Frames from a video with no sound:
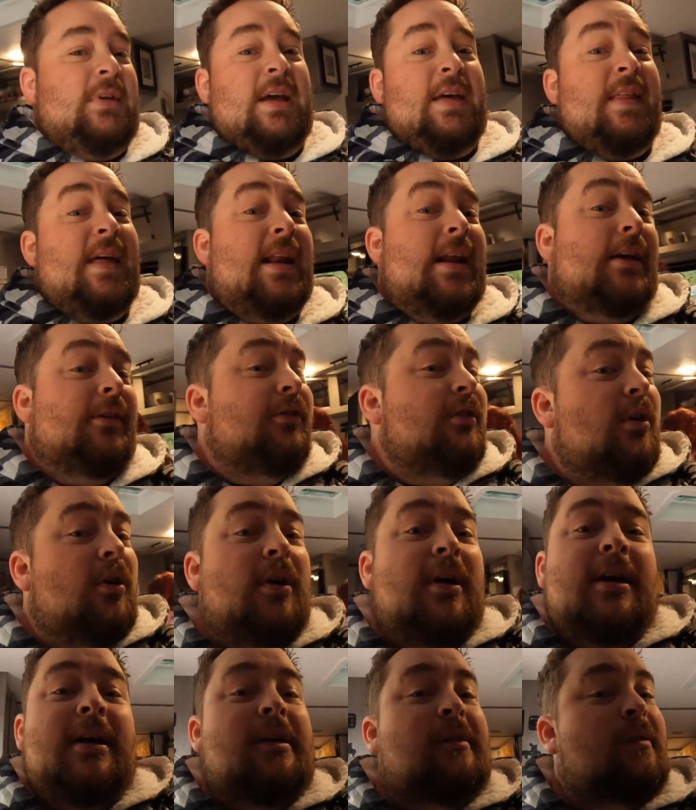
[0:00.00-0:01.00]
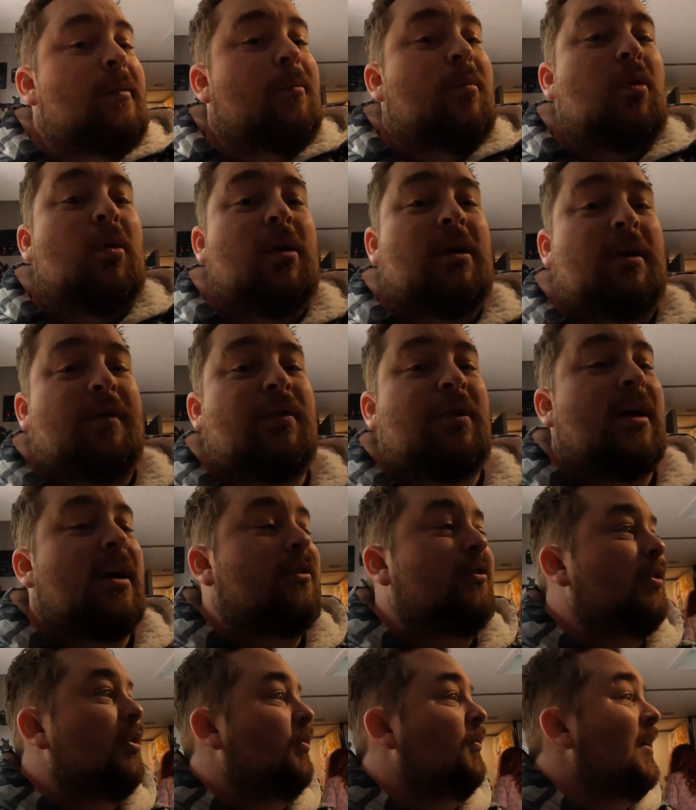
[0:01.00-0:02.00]
Yeah, that SRA is important. If you
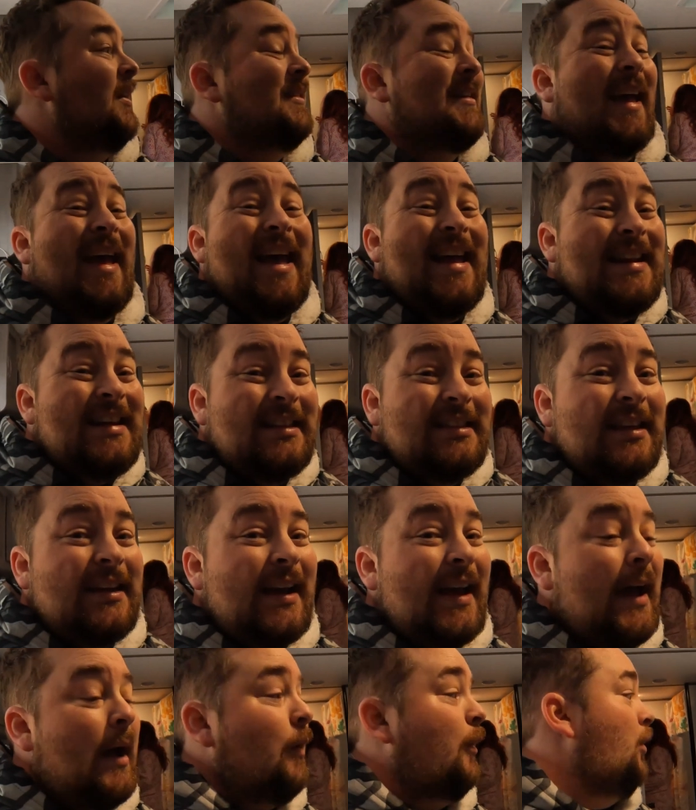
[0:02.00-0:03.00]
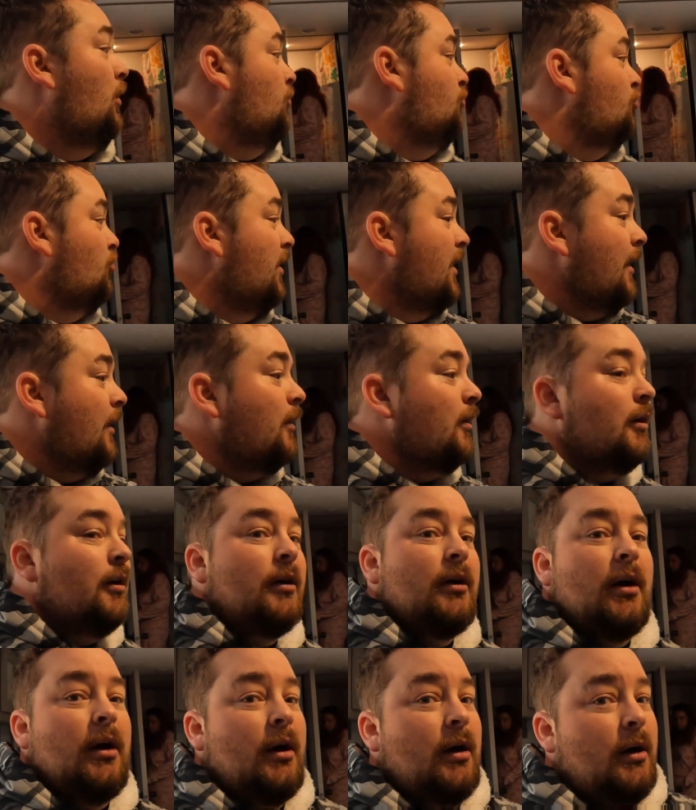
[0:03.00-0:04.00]
guys are gonna rent anything out, a
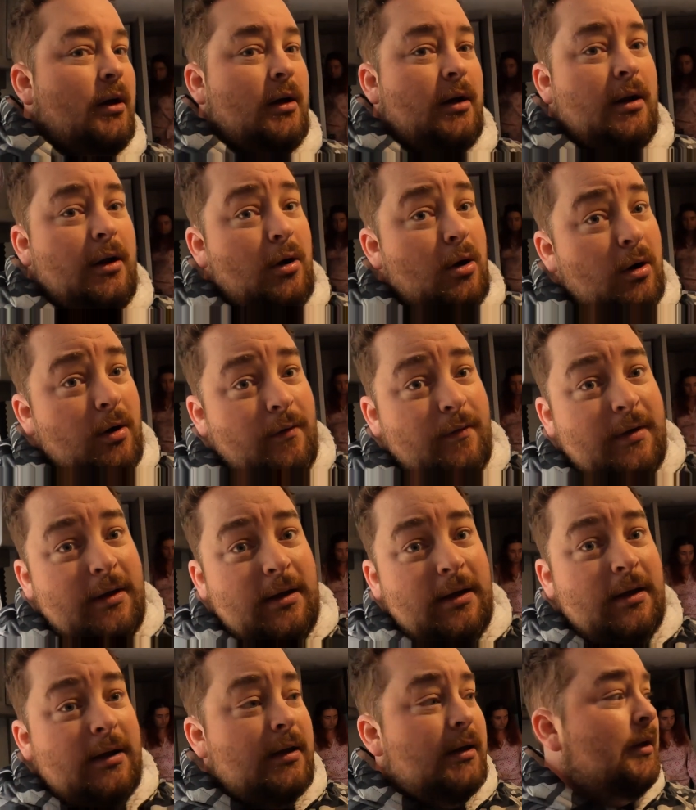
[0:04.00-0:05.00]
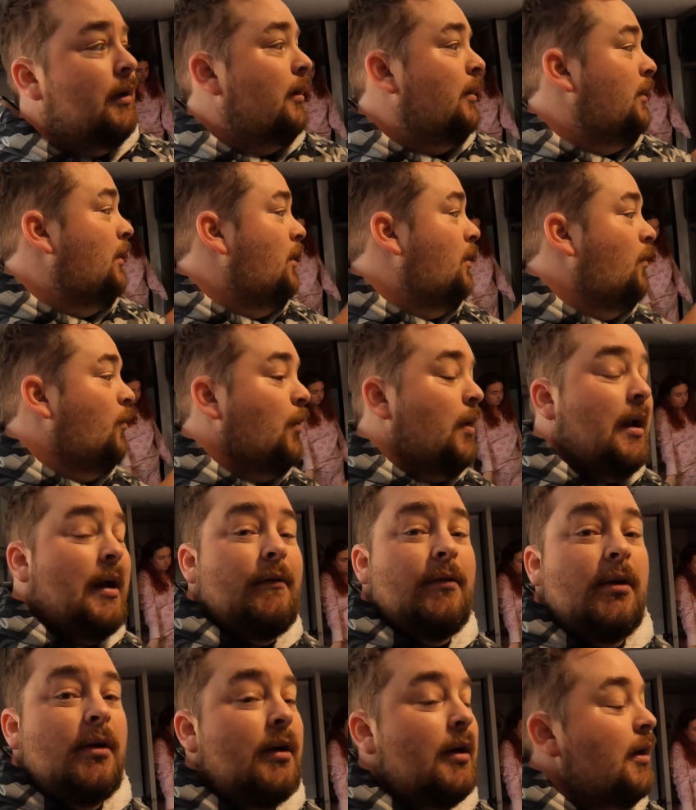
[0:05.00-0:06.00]
trailer, an RV, you know,
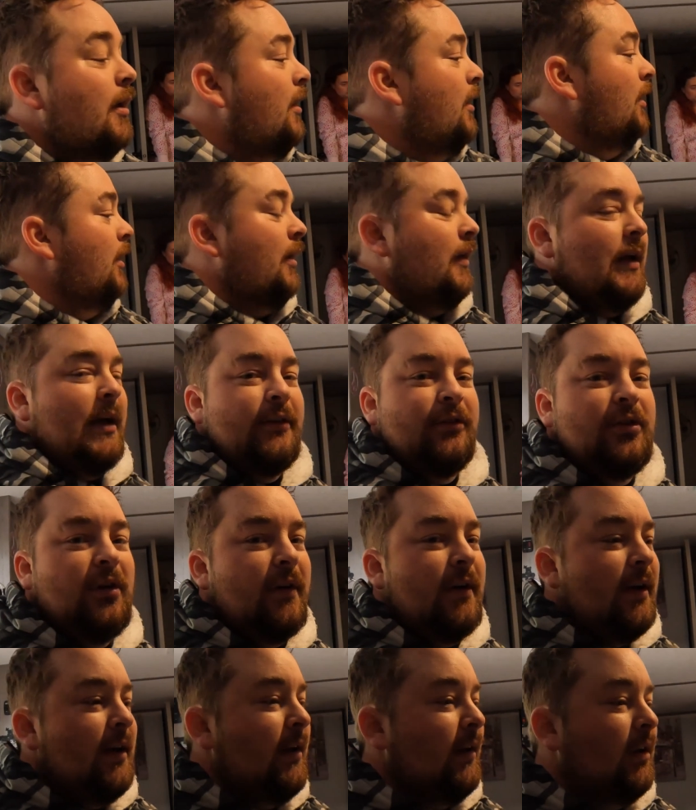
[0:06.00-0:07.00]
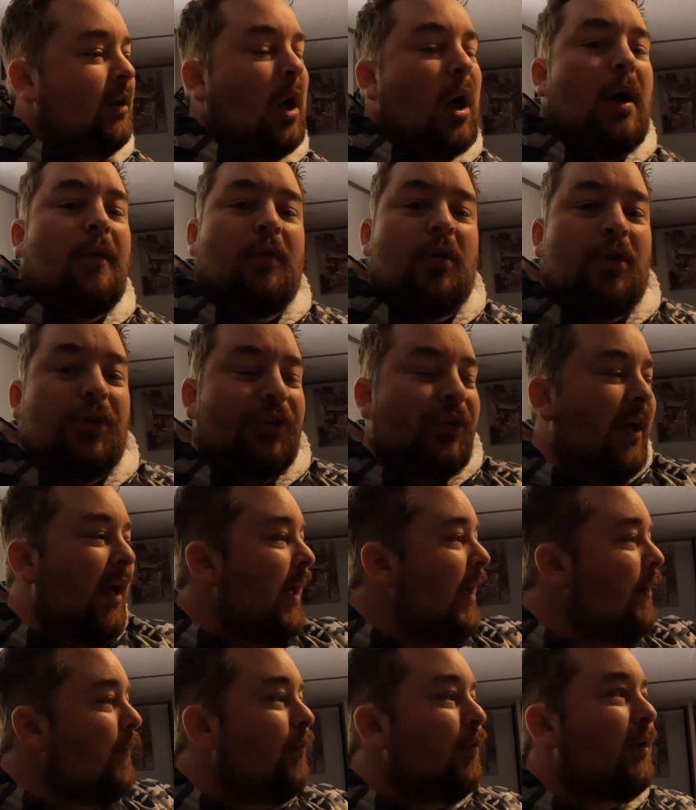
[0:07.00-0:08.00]
whatever, the SRA covers
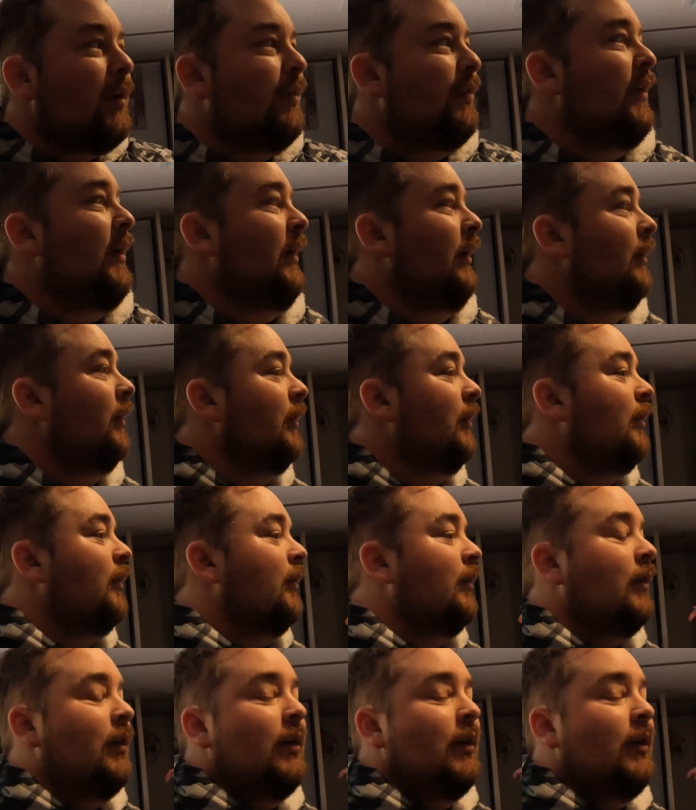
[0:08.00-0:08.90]
everything.